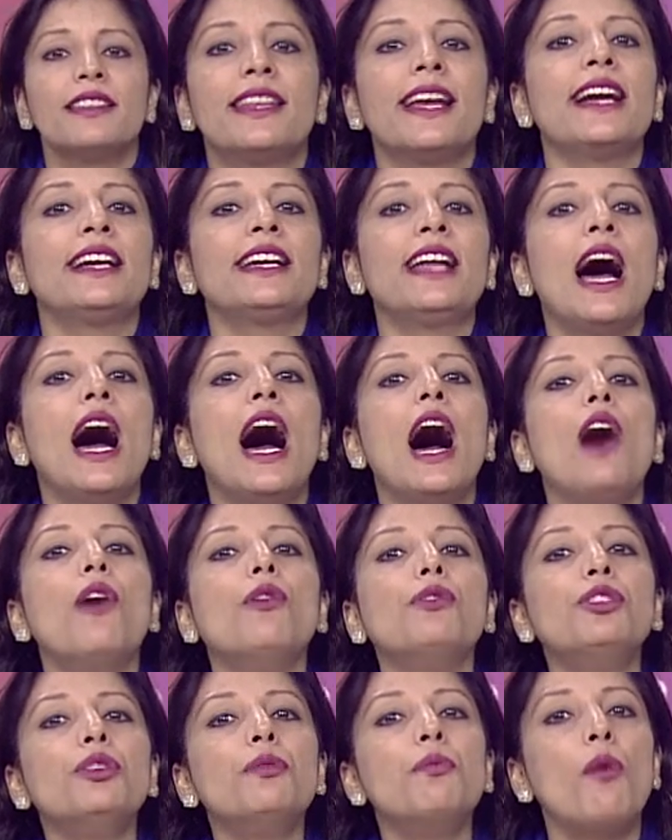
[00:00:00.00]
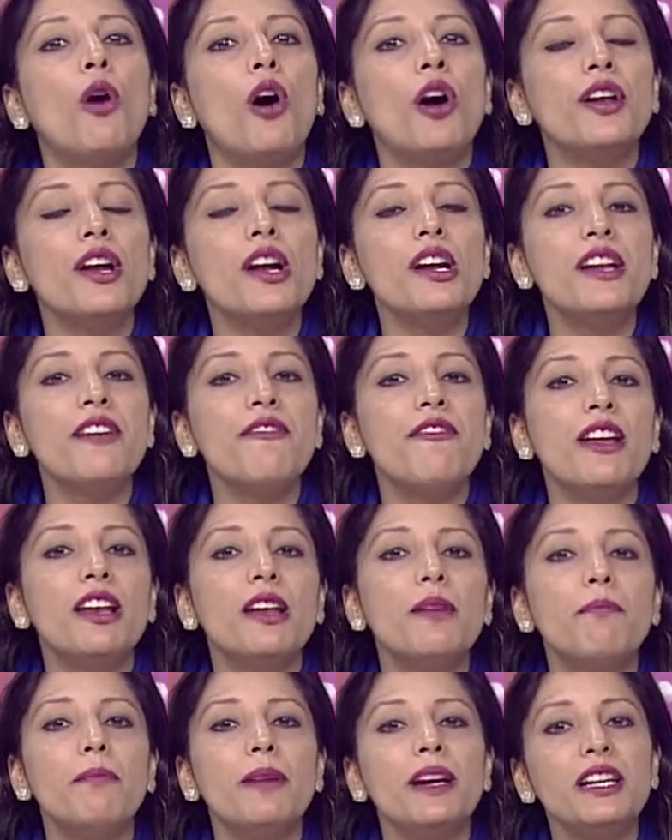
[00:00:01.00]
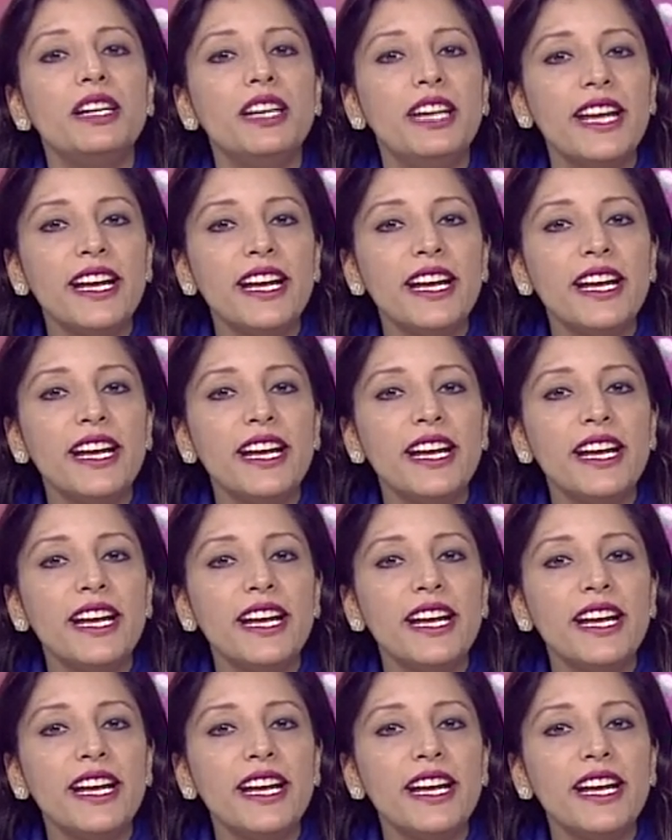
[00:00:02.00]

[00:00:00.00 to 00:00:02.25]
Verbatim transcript: that how the moral development